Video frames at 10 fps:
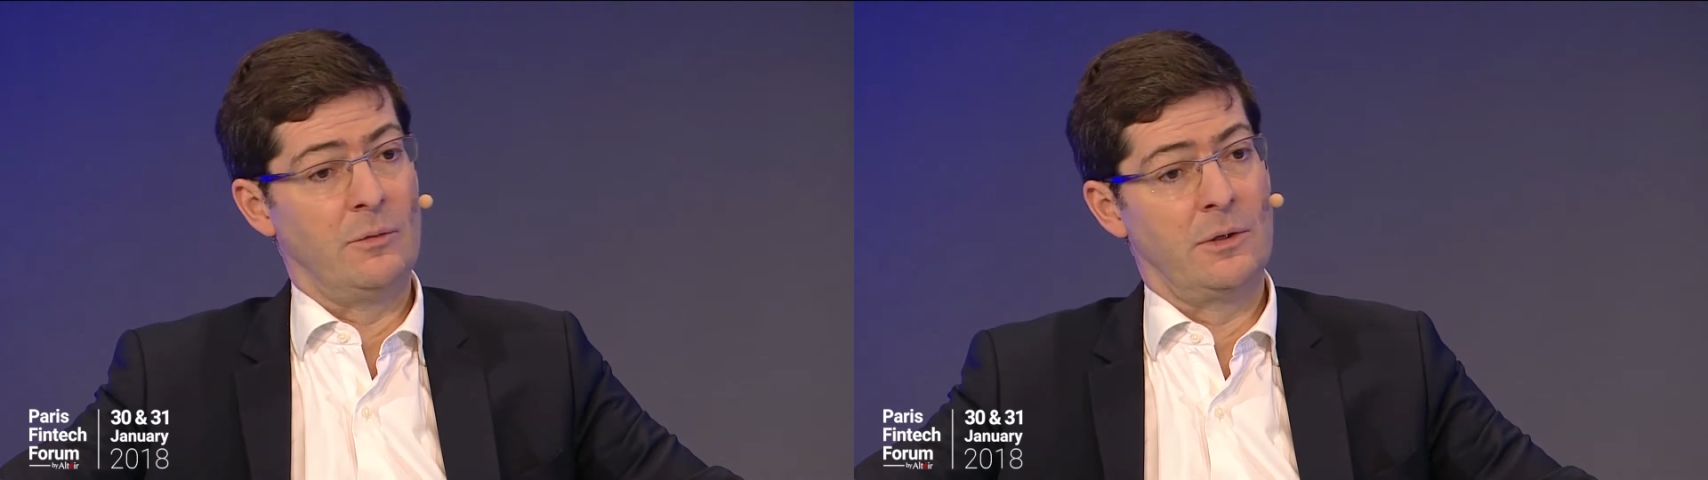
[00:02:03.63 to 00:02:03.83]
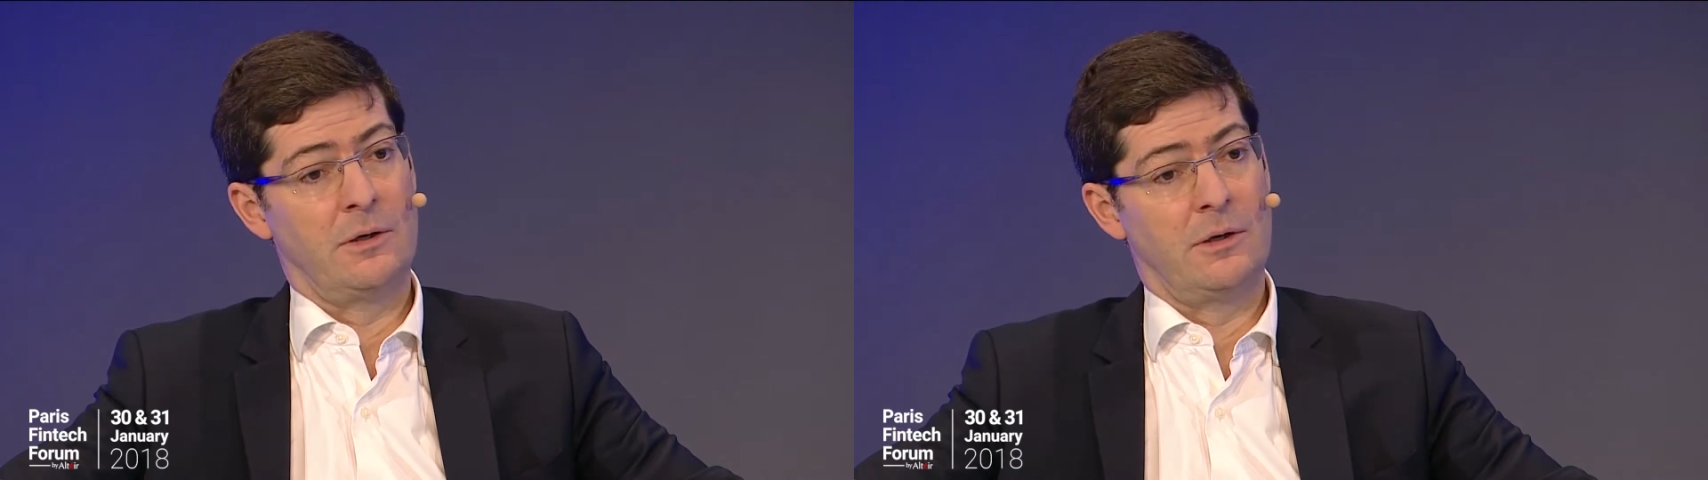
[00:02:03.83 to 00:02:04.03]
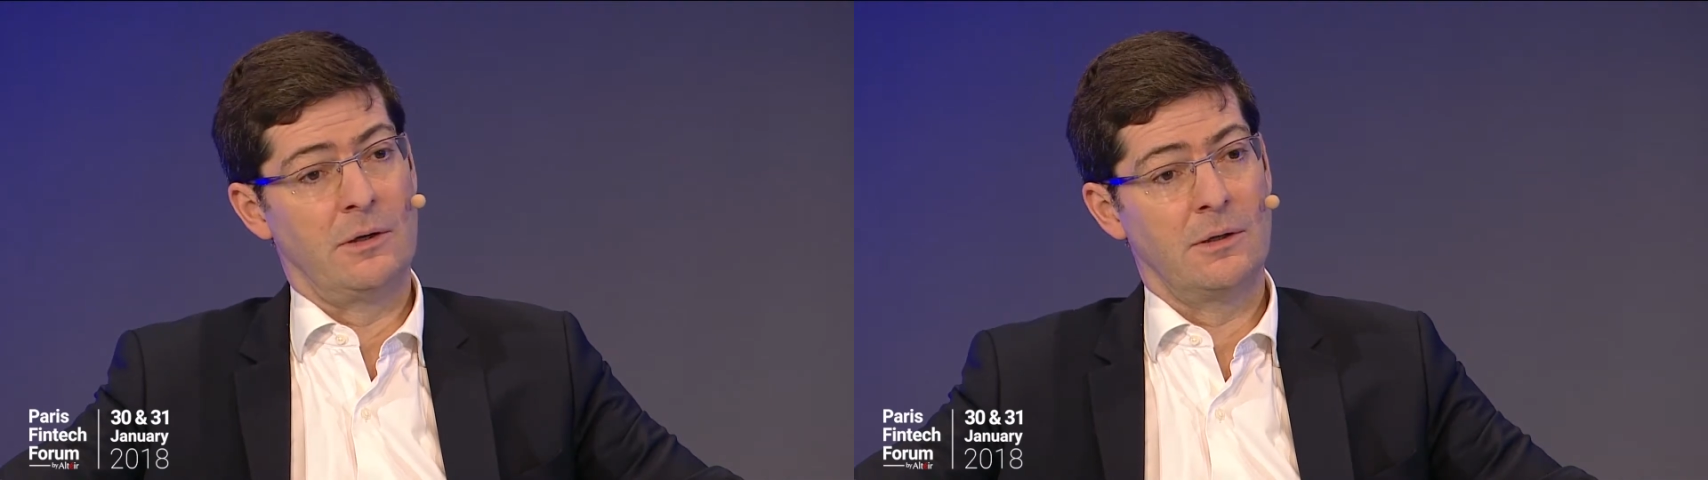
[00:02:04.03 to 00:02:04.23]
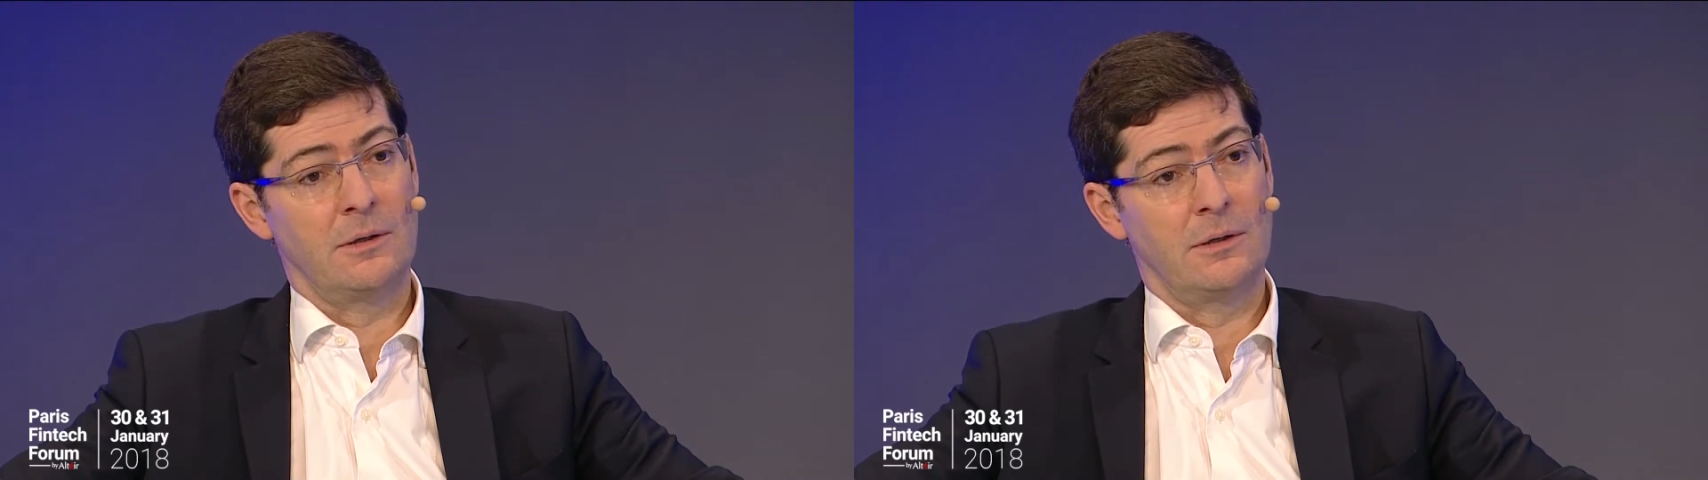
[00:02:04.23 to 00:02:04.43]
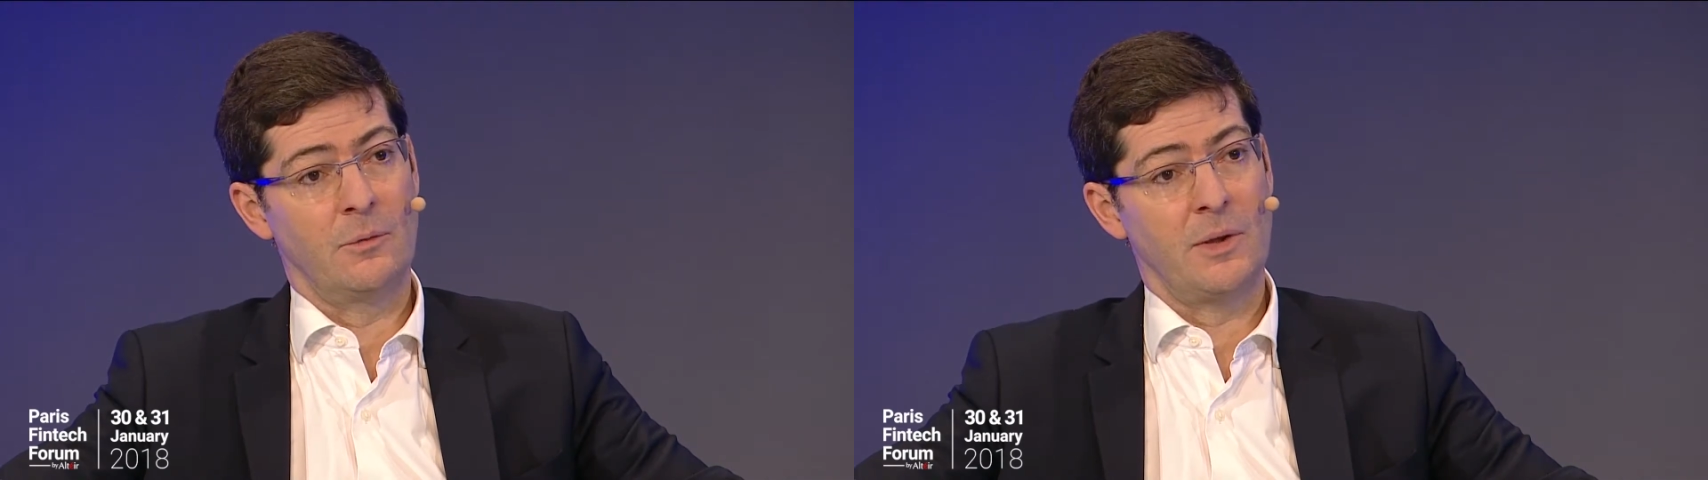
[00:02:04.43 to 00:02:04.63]

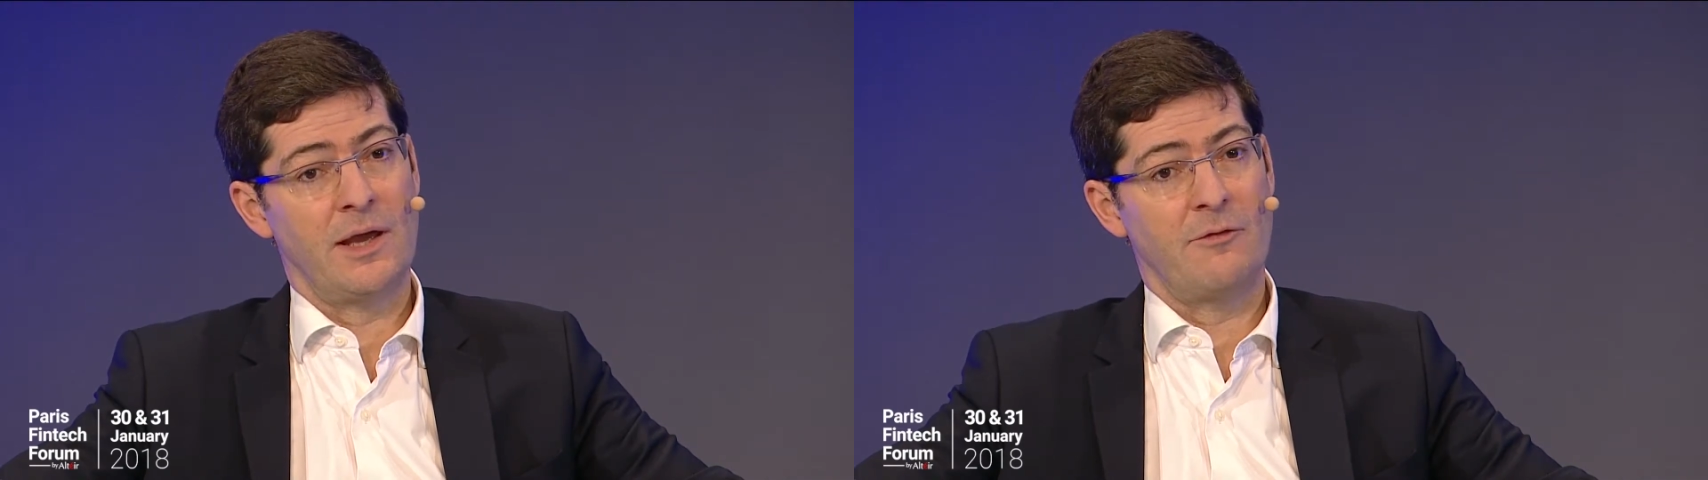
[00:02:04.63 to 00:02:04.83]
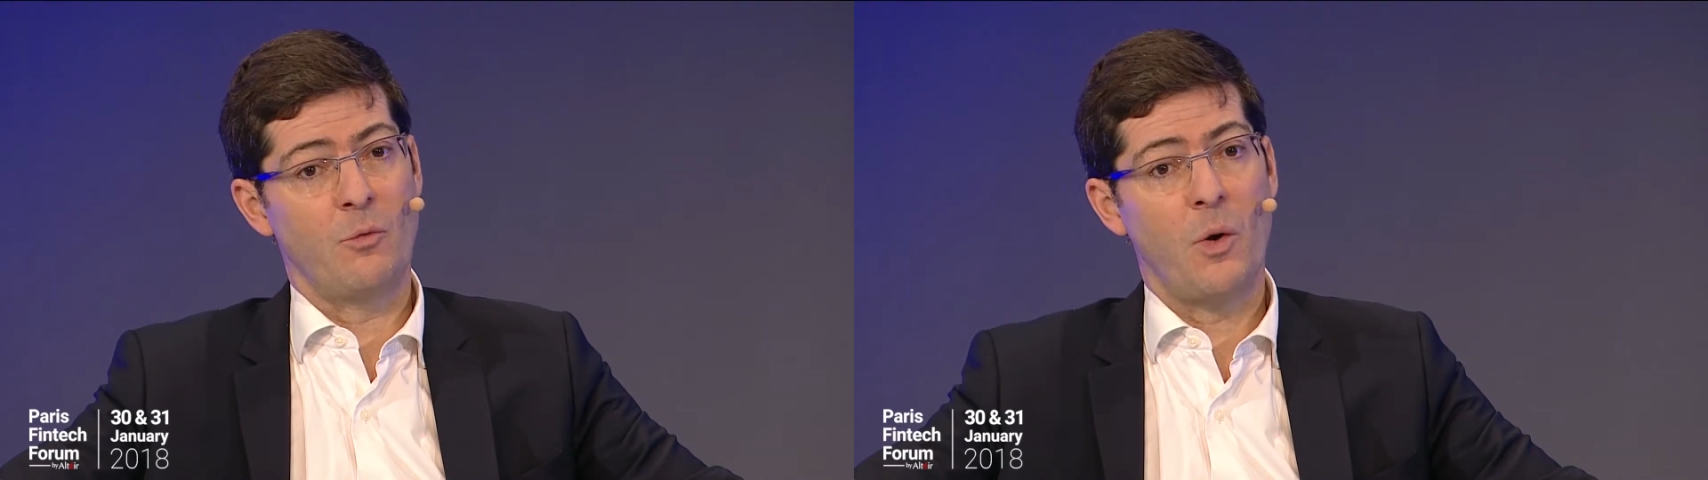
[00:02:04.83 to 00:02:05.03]
We have